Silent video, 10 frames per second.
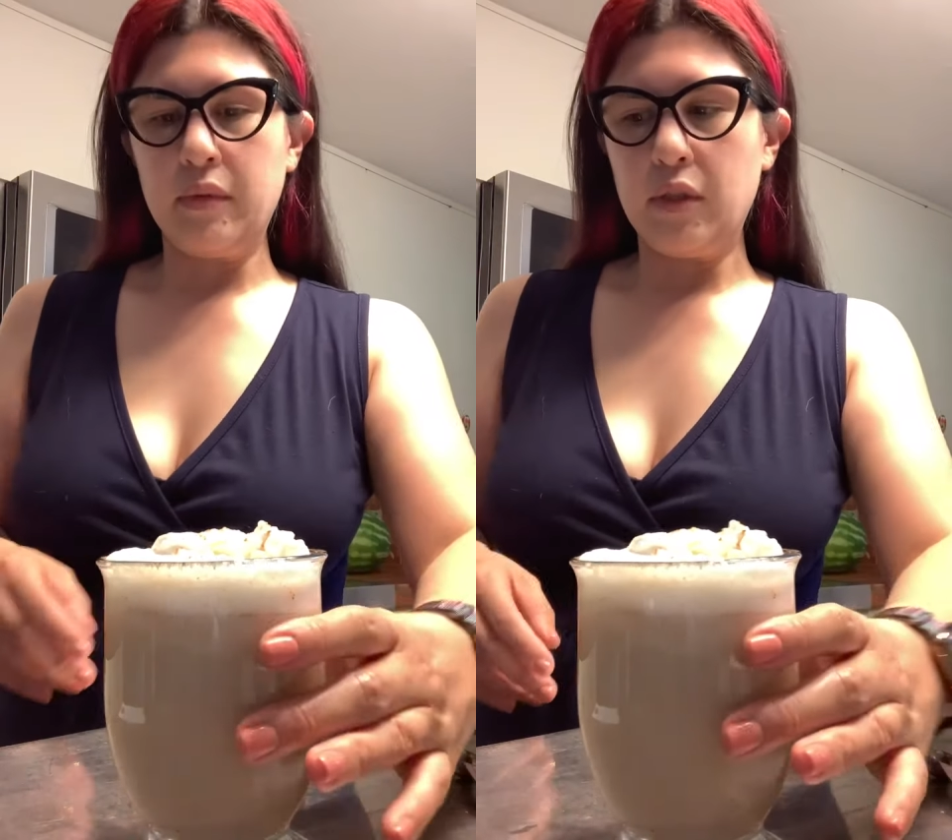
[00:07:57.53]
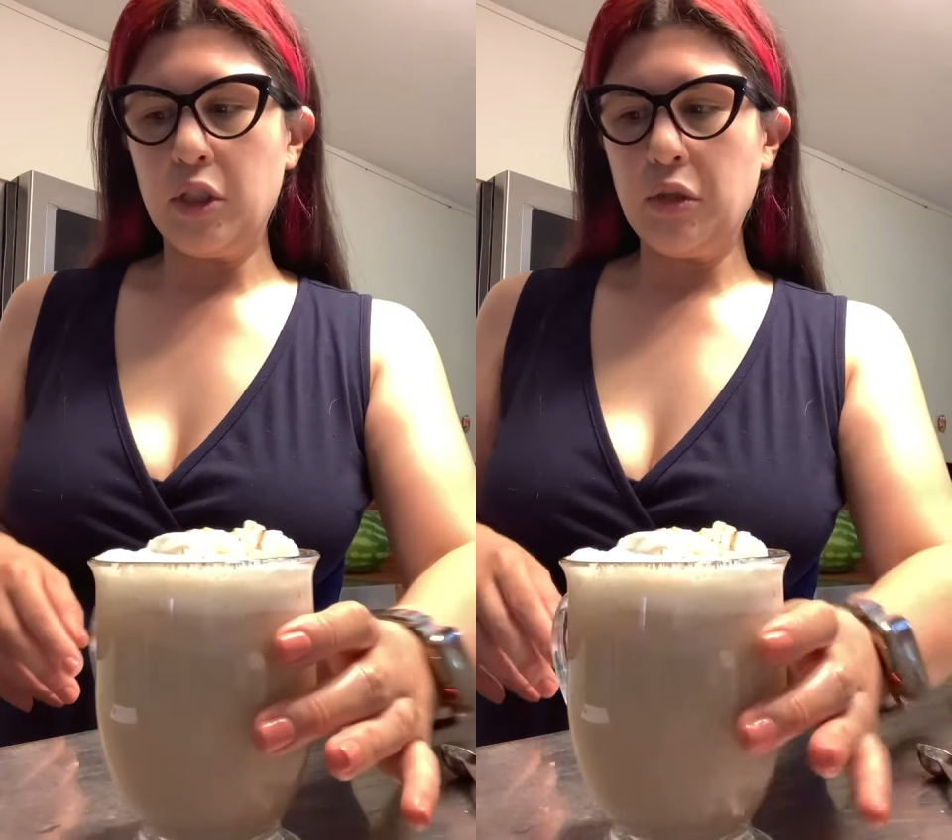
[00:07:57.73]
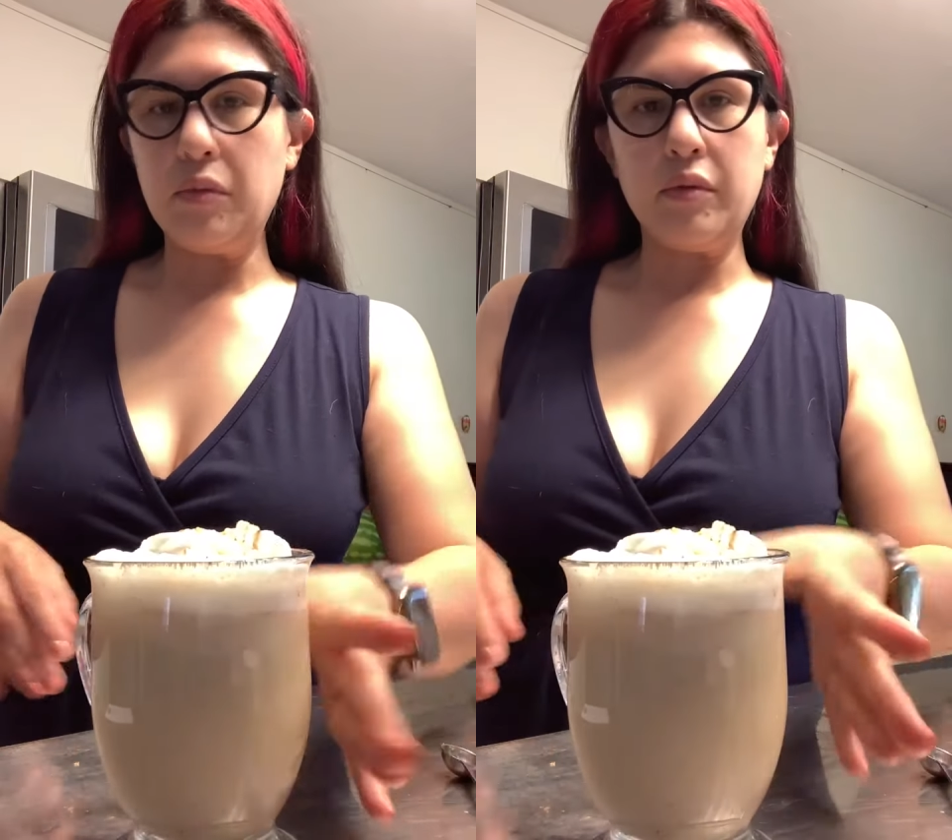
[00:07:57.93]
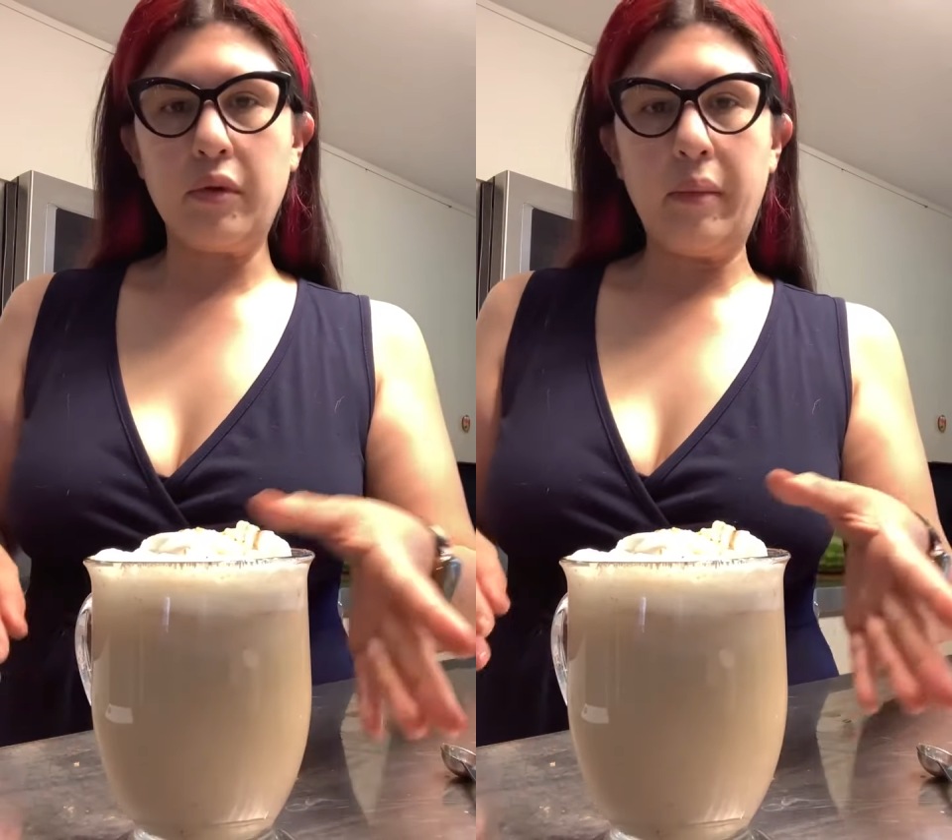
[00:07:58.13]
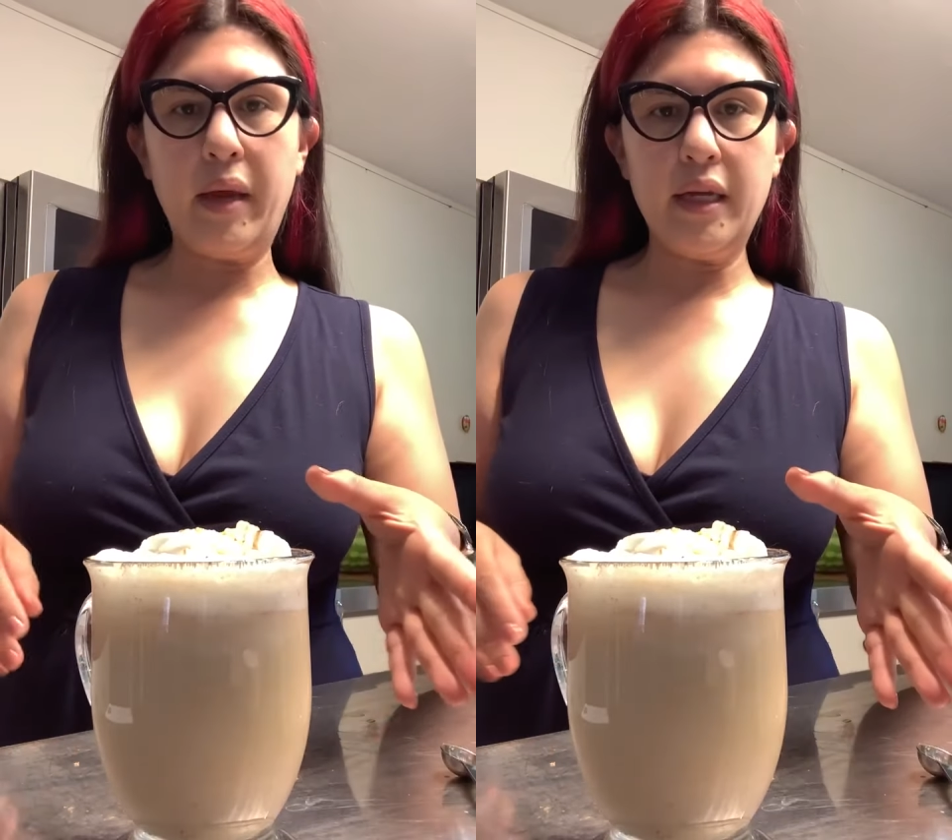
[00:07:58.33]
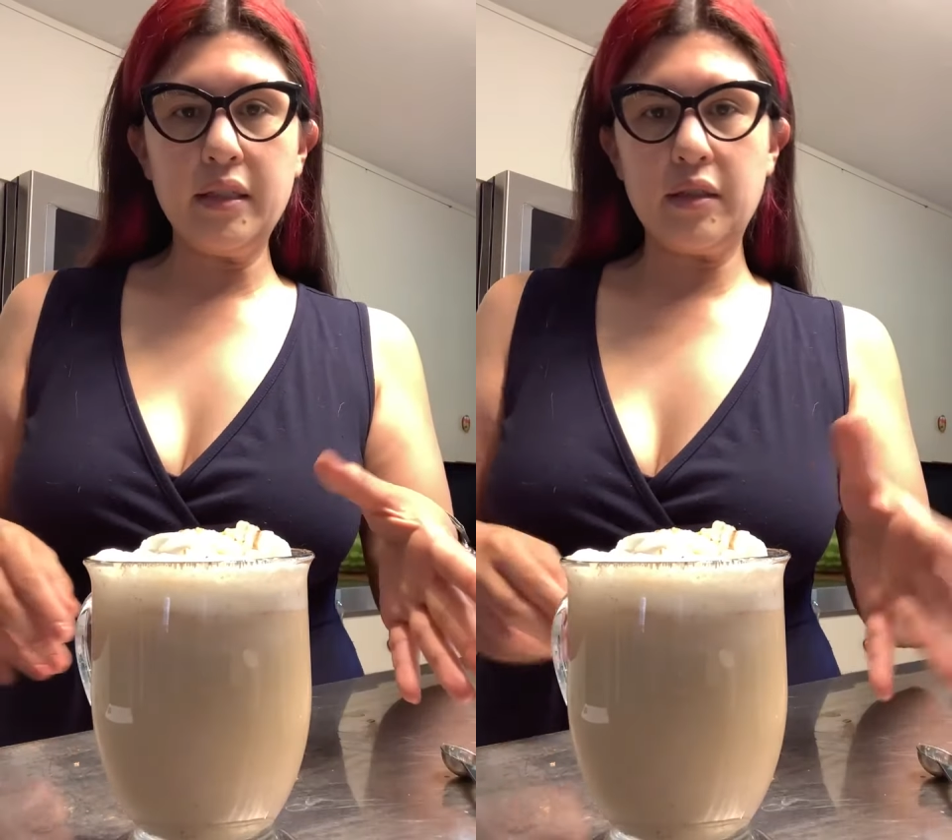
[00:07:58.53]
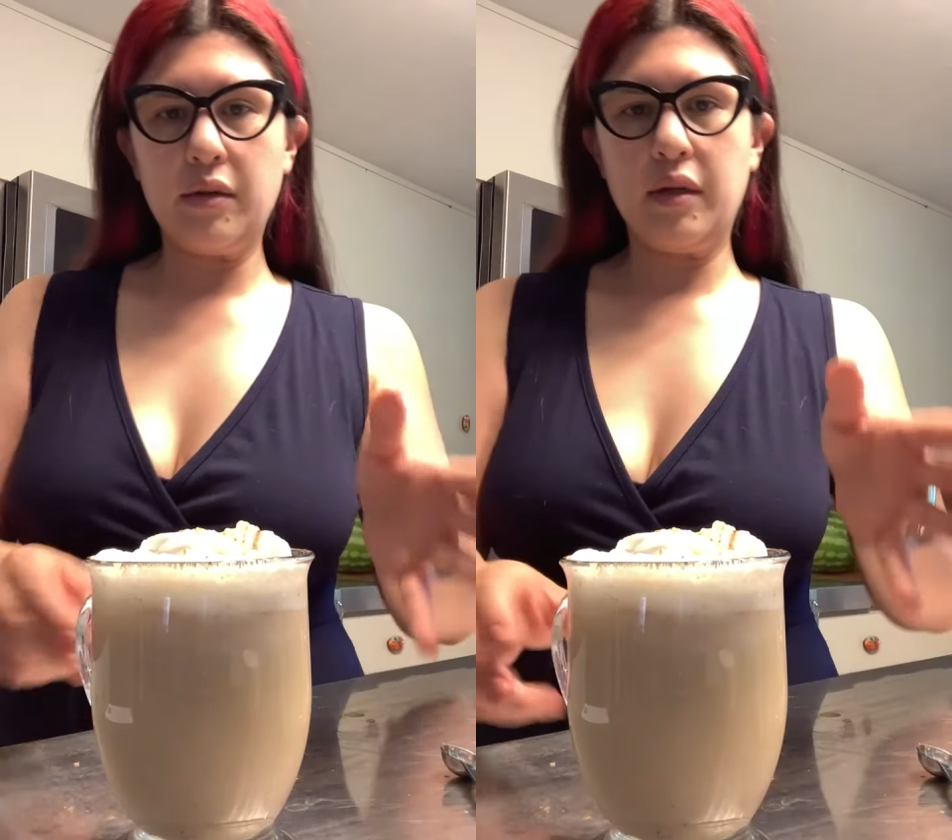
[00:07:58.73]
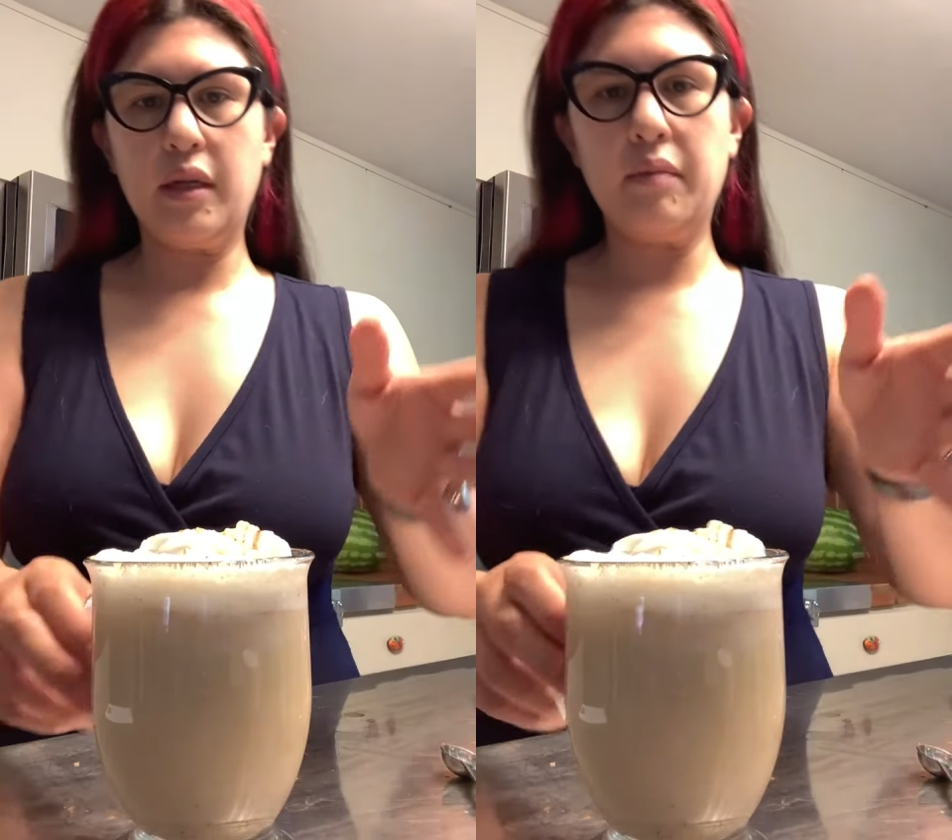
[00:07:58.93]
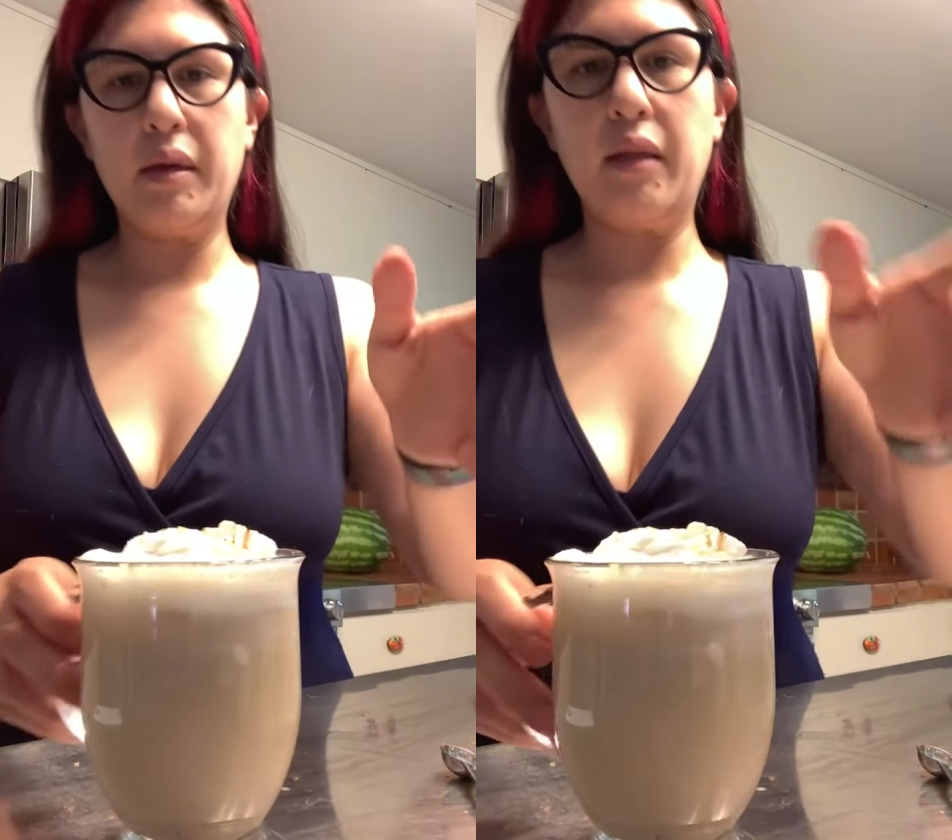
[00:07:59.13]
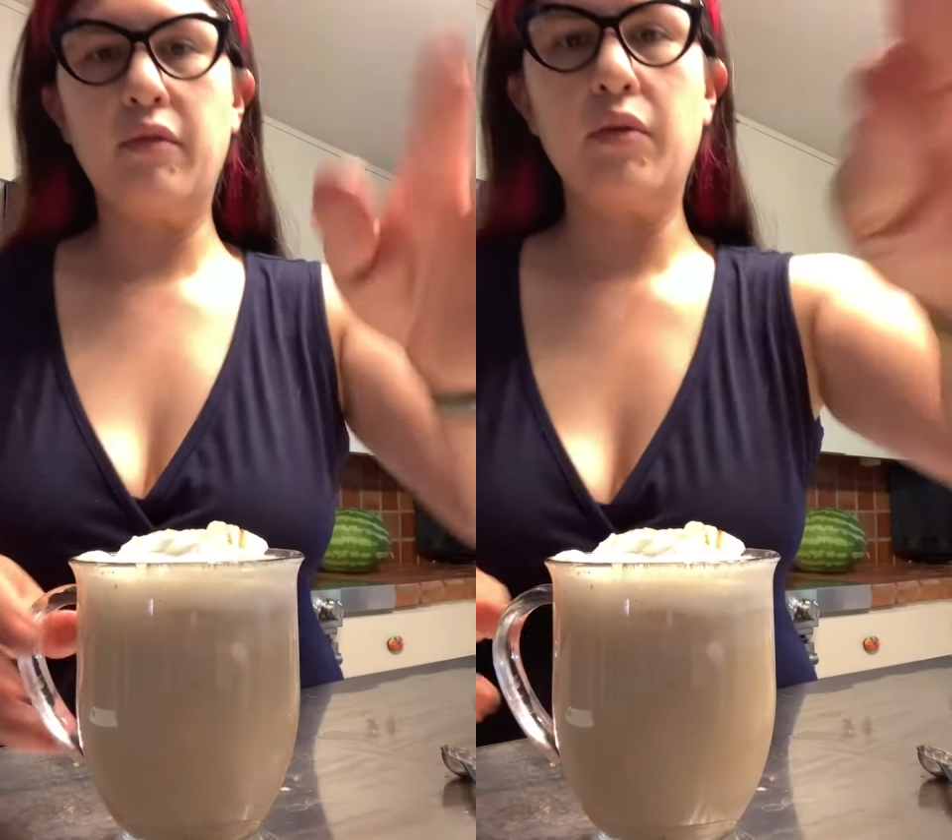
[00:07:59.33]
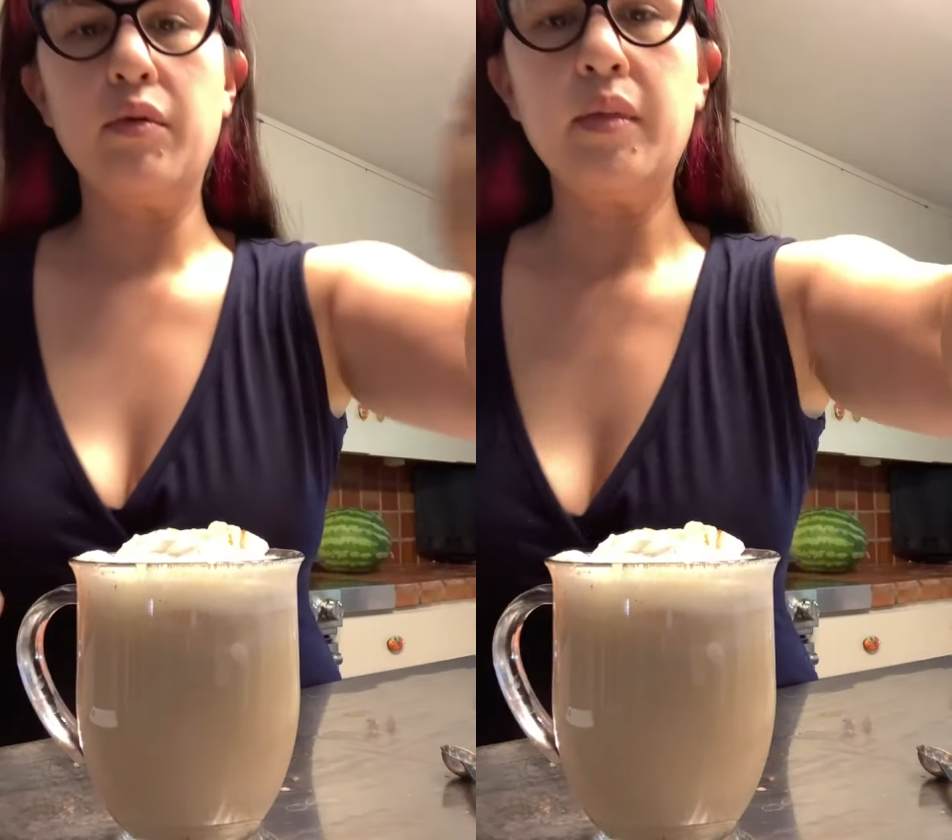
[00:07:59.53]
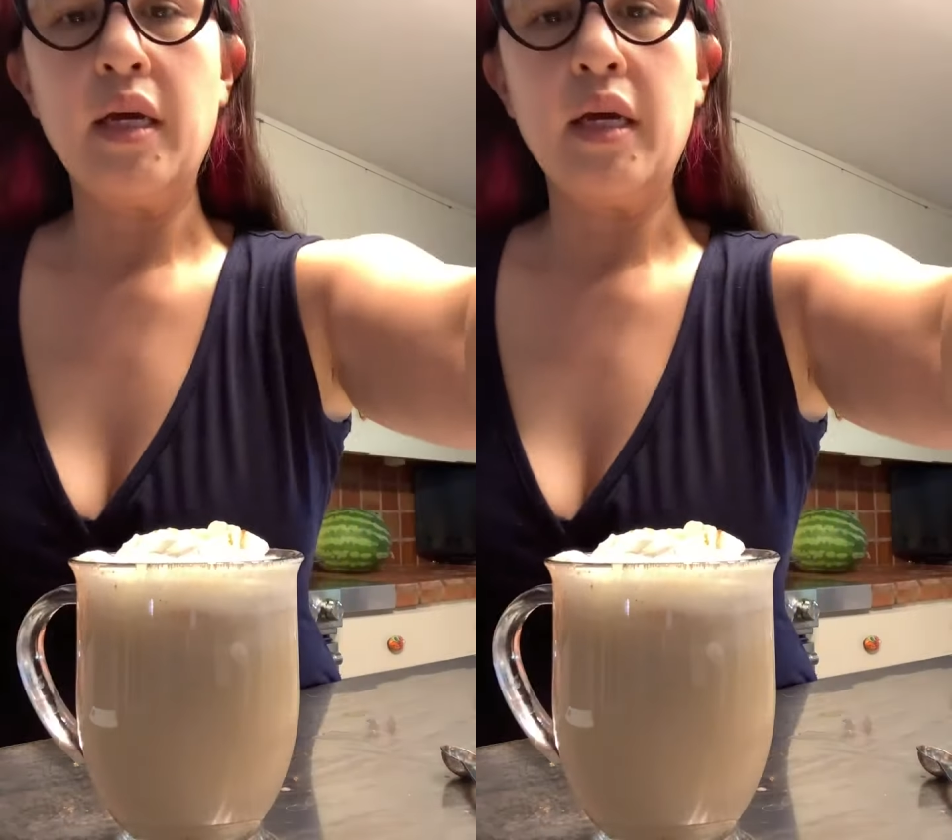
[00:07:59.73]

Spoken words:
2-3 minutes in my living room.